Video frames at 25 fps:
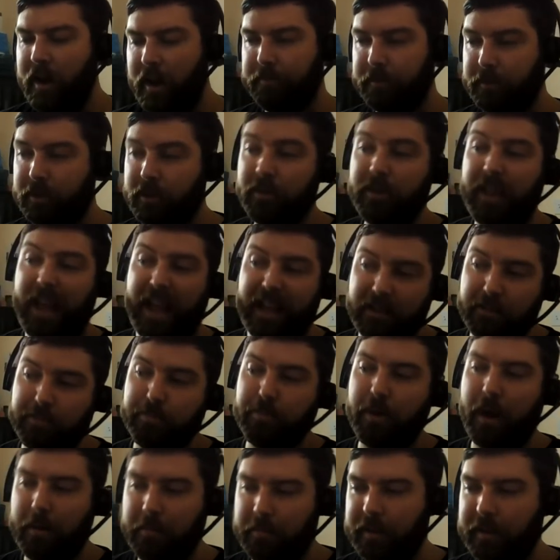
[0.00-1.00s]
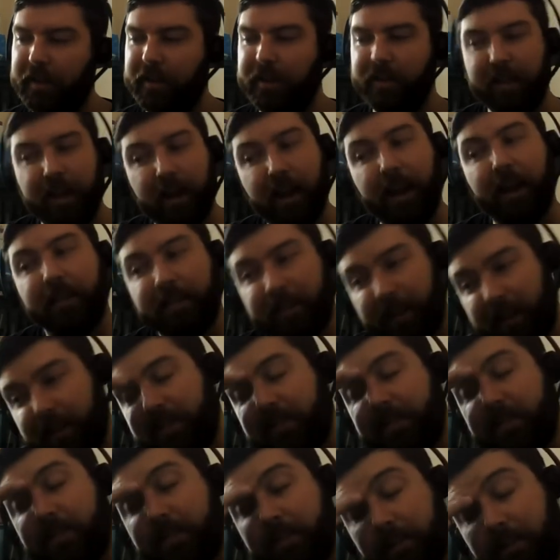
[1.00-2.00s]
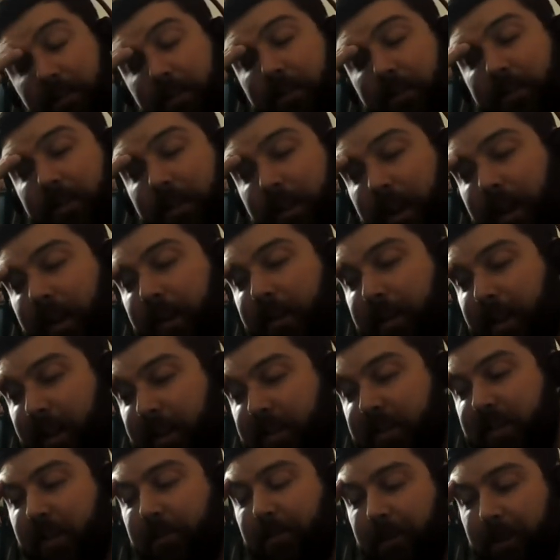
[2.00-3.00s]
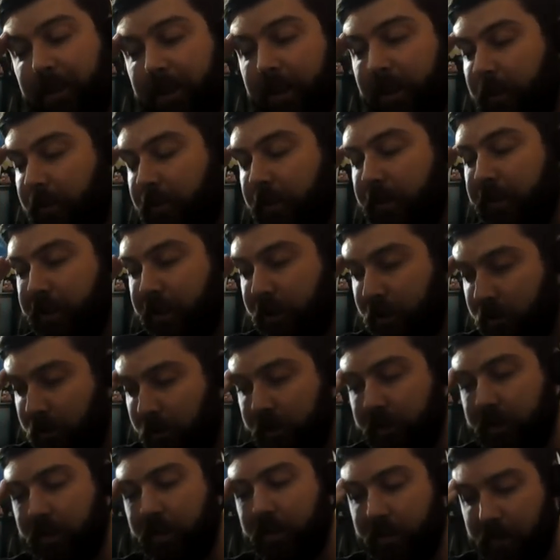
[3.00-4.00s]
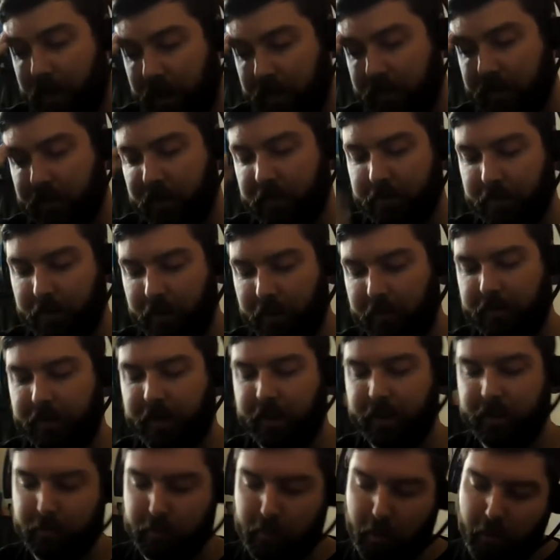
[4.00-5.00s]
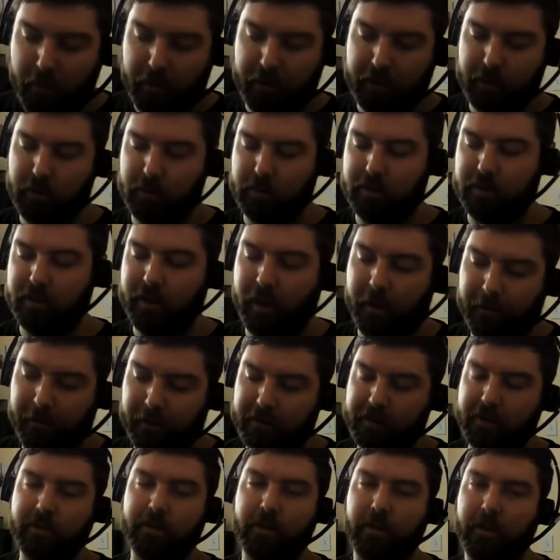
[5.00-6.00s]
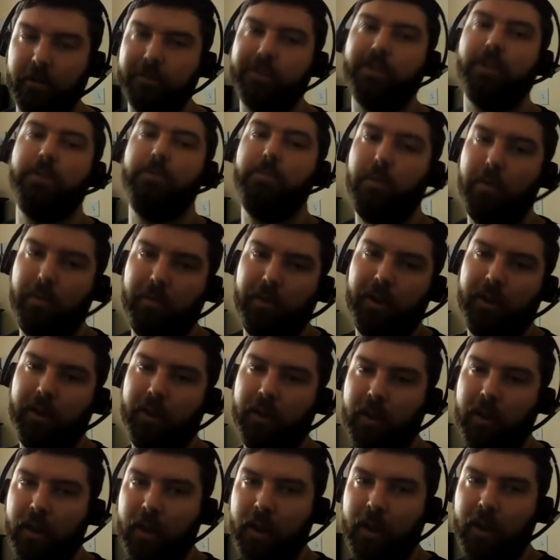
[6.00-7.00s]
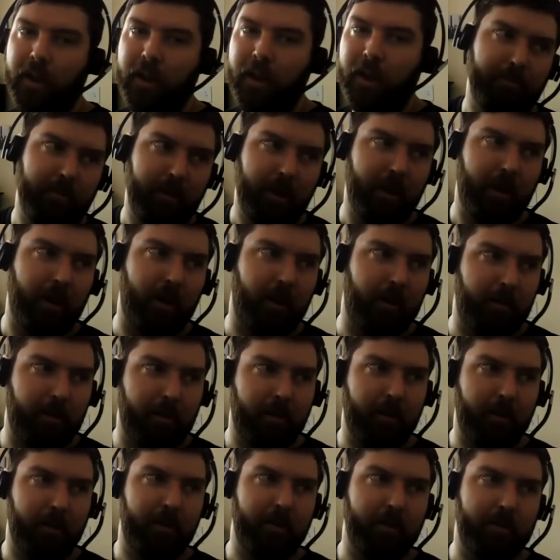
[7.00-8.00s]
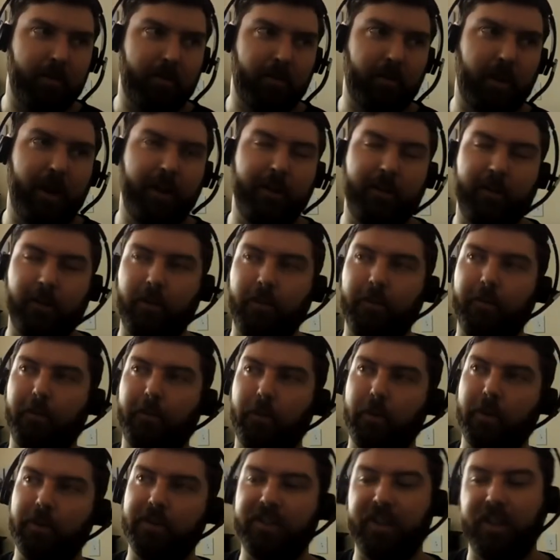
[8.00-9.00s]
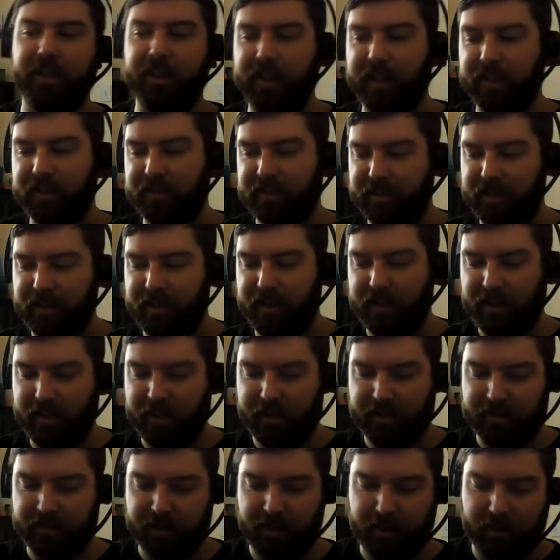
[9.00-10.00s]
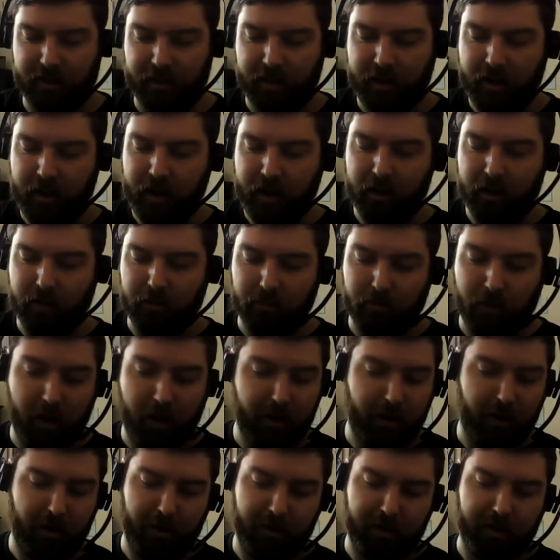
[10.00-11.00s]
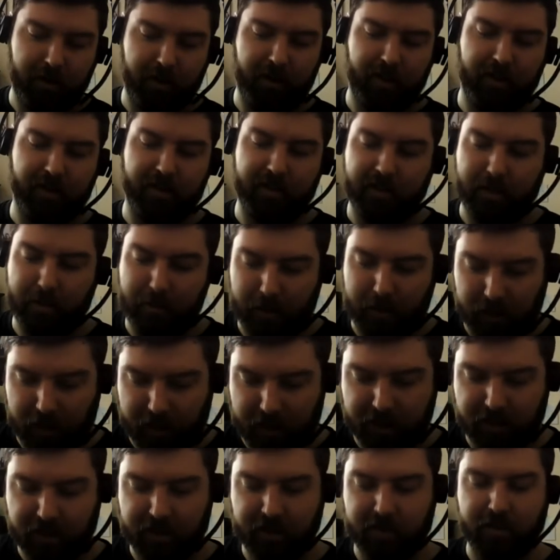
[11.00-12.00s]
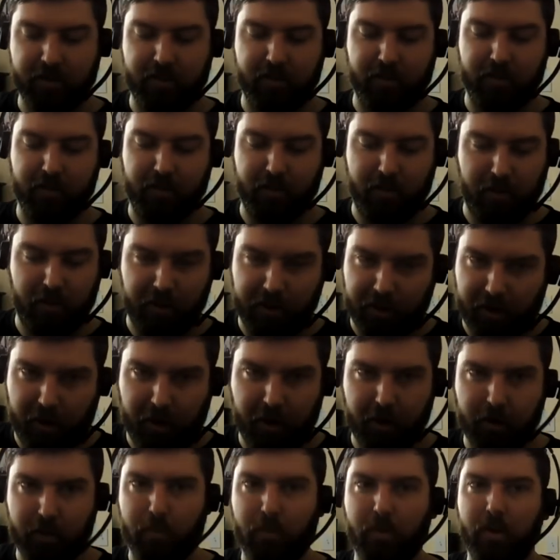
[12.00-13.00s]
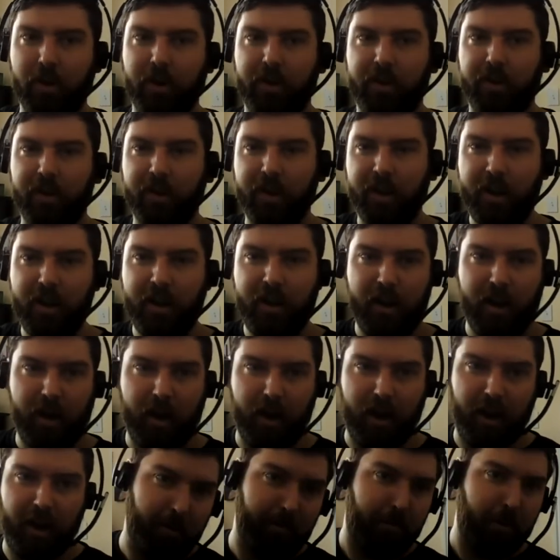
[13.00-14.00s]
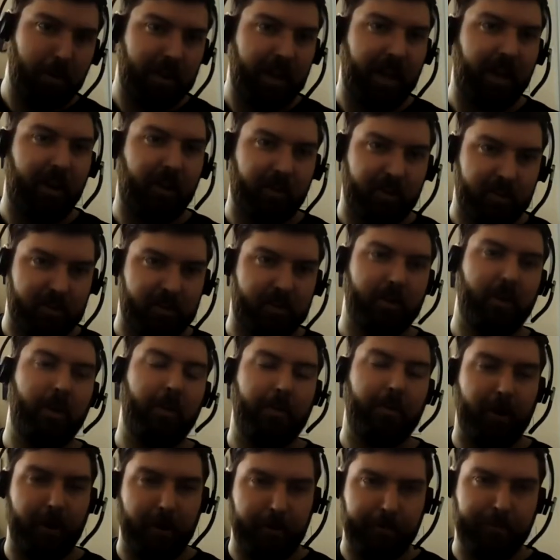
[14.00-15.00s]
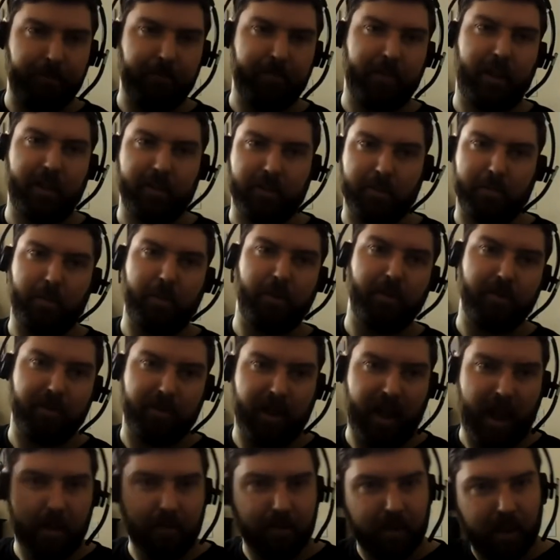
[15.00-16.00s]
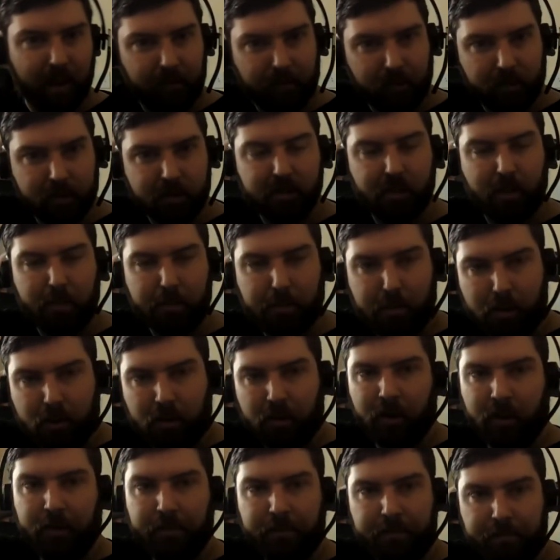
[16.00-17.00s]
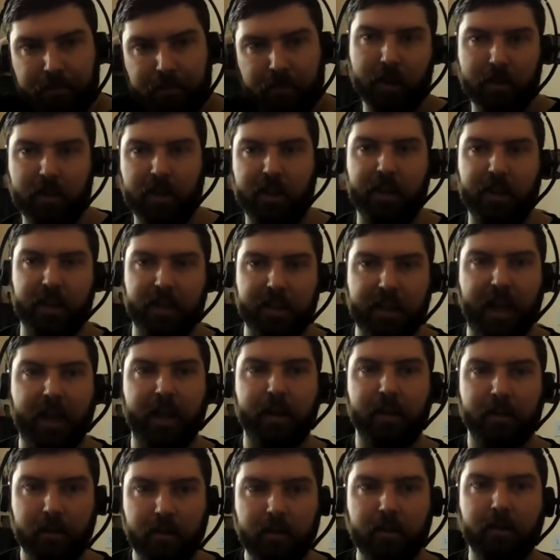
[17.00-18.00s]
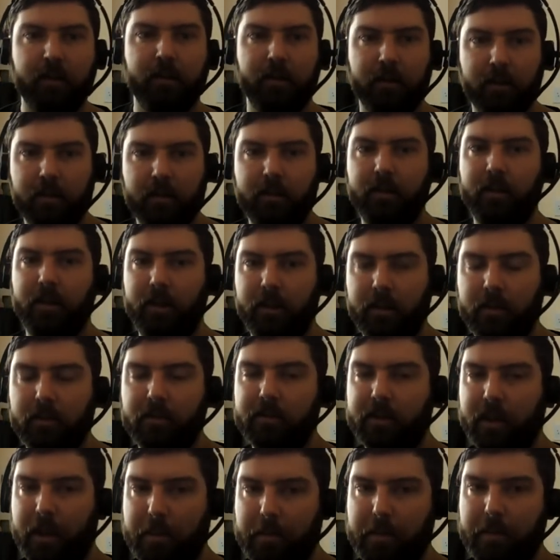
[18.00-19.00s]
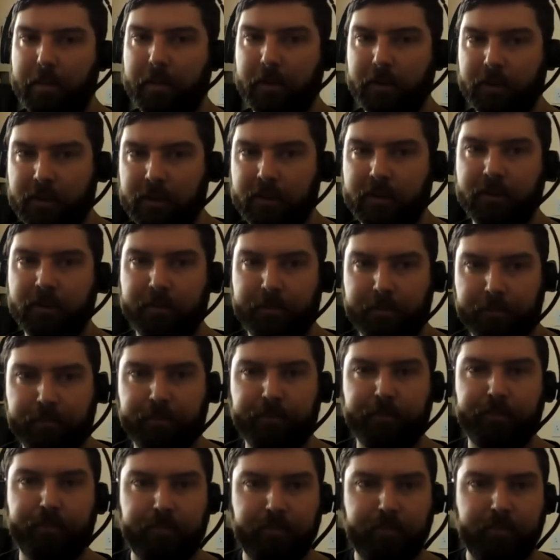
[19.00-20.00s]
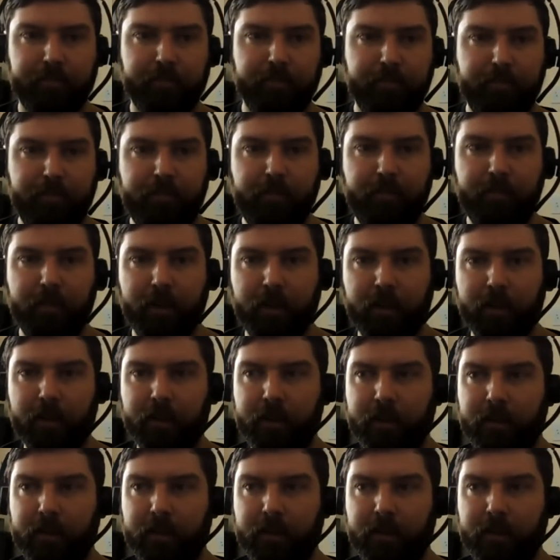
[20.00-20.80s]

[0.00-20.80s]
So that's probably yeah, that's yeah, that's definitely an increasing trend these days of of things moving towards software as a service and moving, you know, trying to divorce, I guess, the things that run all the simulations or do all the hard work, uh, put that on a server as opposed to having everyone's computer needing that, needing those capabilities. Mm-hmm.